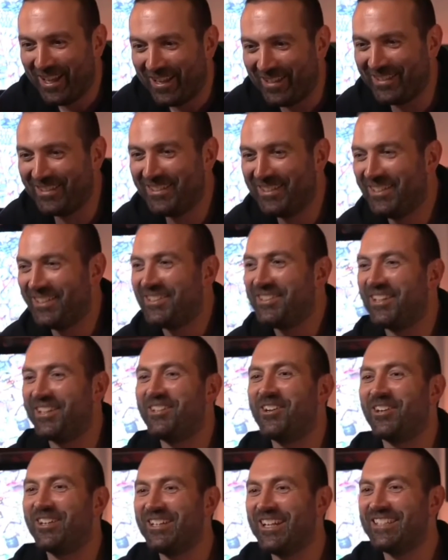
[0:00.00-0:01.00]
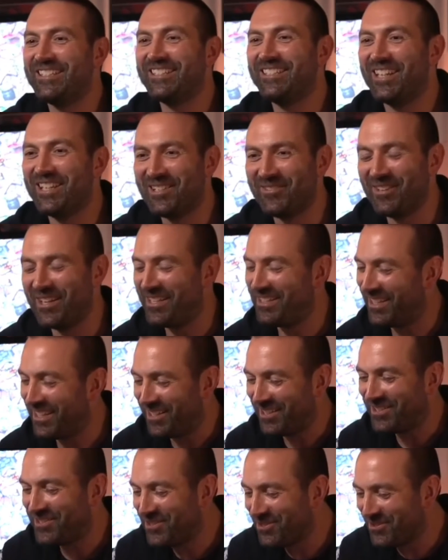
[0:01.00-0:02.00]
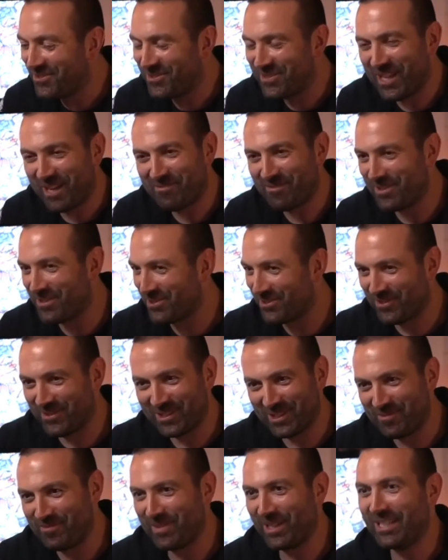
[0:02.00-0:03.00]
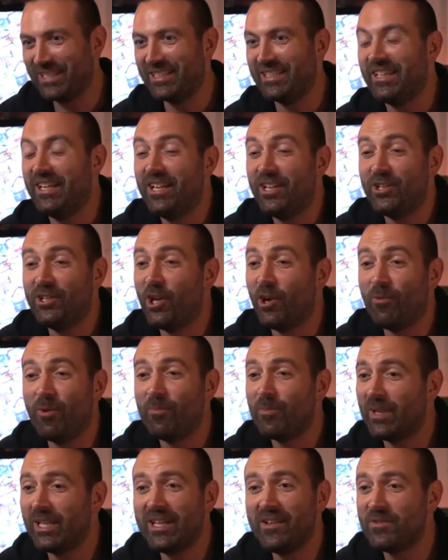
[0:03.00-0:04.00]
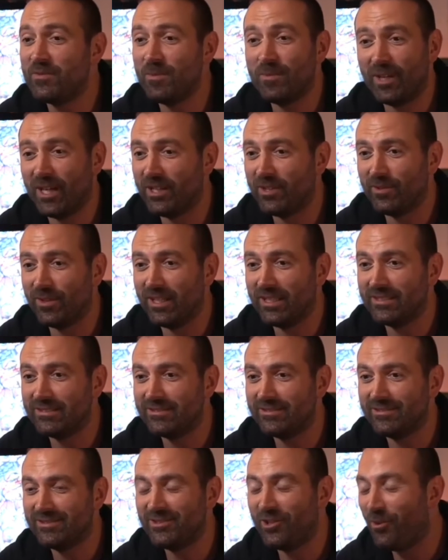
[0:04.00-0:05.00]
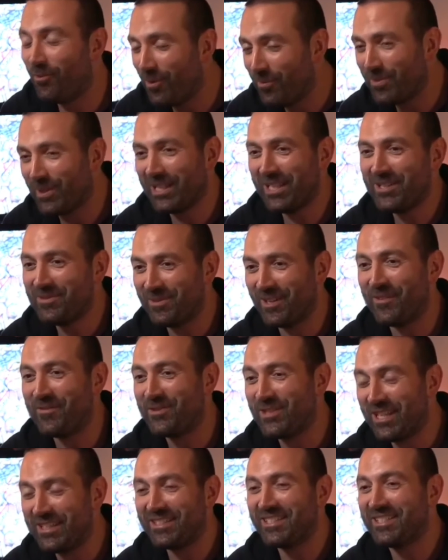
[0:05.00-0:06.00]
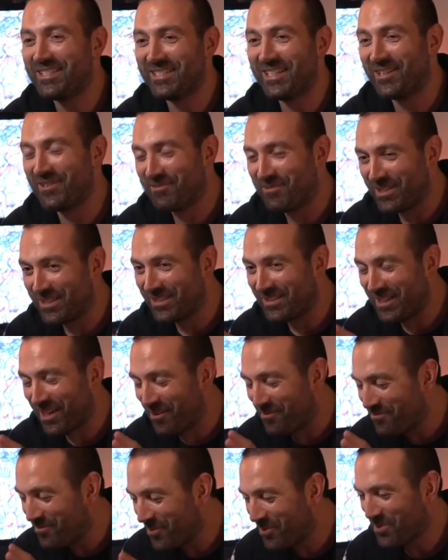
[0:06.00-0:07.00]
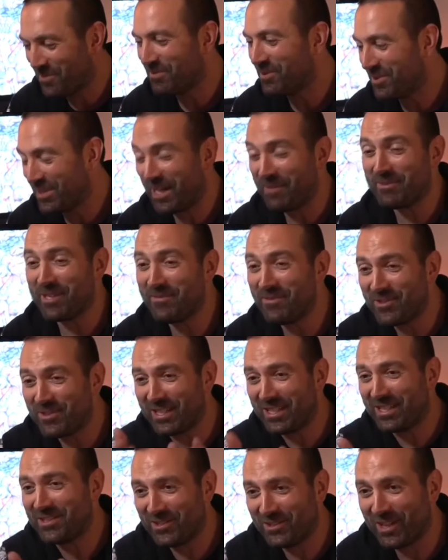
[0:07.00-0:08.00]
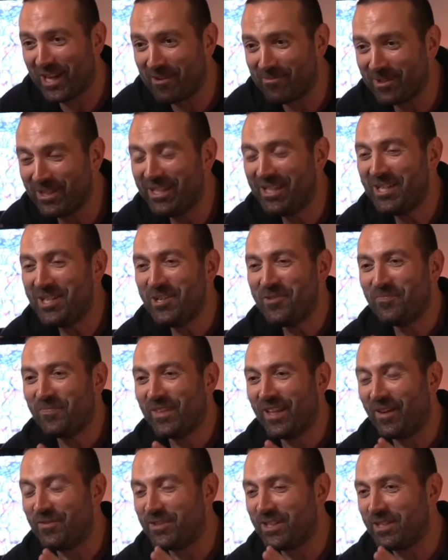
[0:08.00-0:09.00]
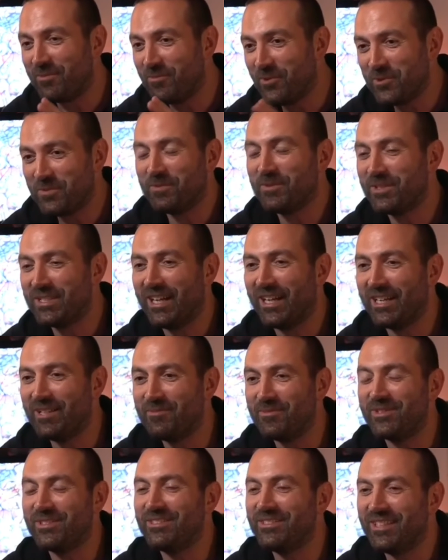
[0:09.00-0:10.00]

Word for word: They're not connected in any way. They are two separate stories completely. So no really one is... believes me, by the way. No one believes me. I've said this out now multiple times. I even said it to your camera. Uh-huh. I've said it multiple times.